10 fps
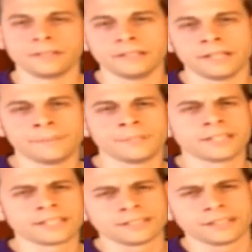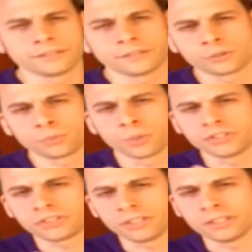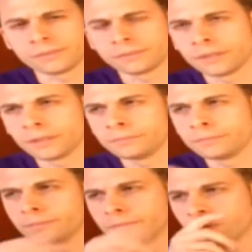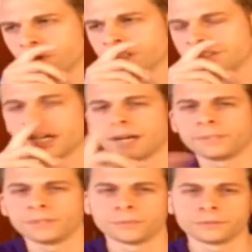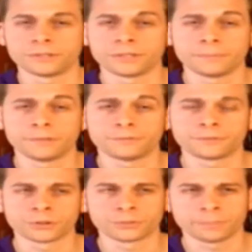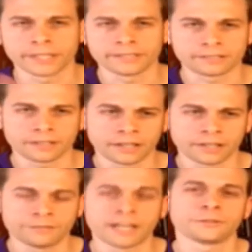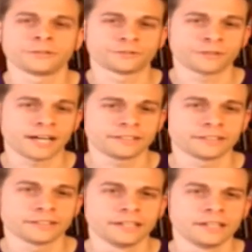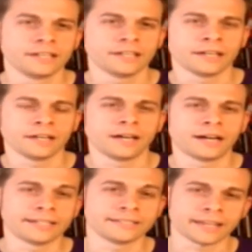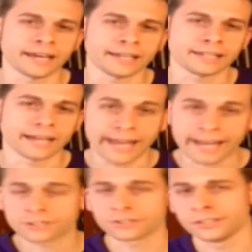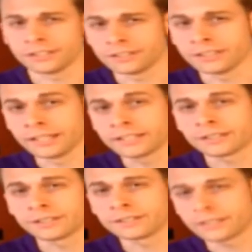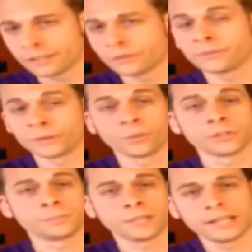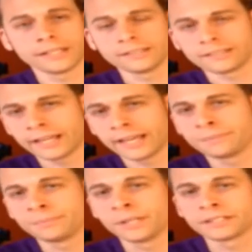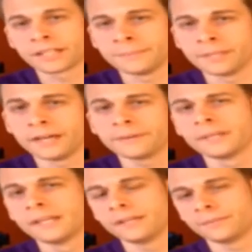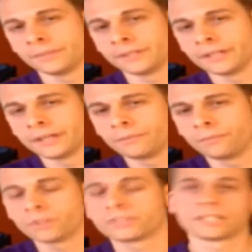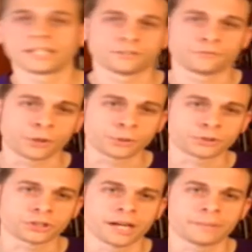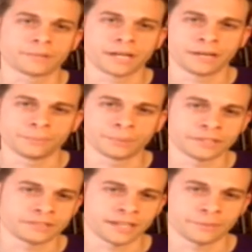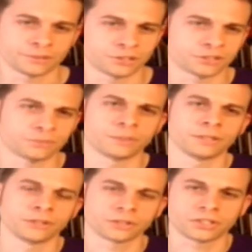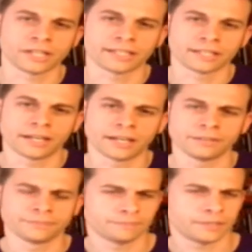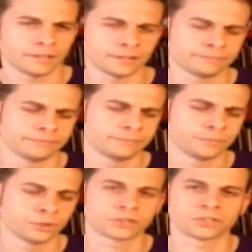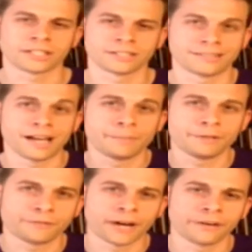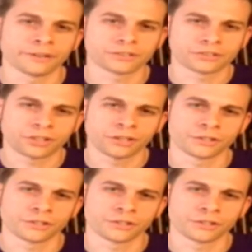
Yeah, I mean, like there's one scene where when the zombie first bites Valerie's father, on his hand, I actually, in the inking, there was blood. I had blood coming out. But once I got to Photoshop, I replaced that with just what looks like a zombie virus starting to